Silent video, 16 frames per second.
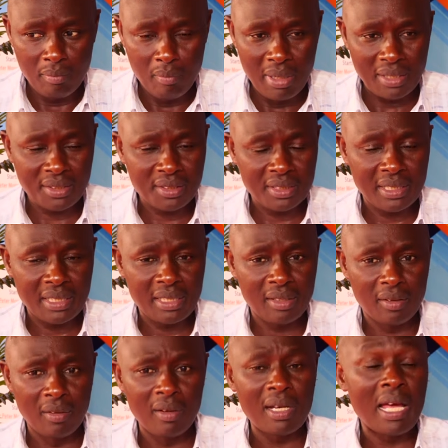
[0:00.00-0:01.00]

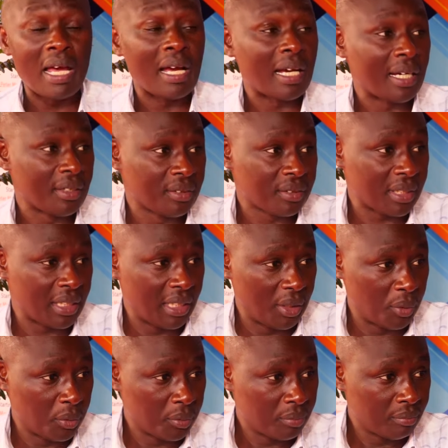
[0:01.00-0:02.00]
But all I can tell you,